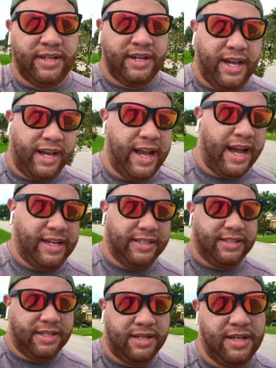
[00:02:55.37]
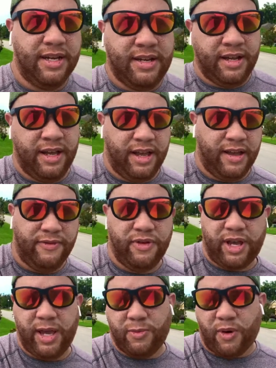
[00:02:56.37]
And guys, if
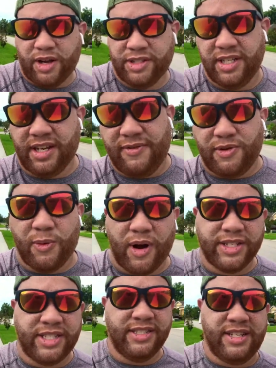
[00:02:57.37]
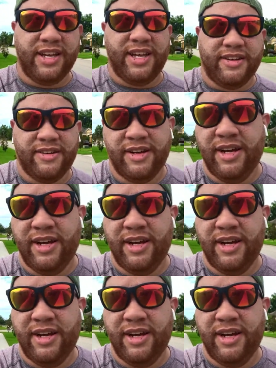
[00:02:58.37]
you're watching to here,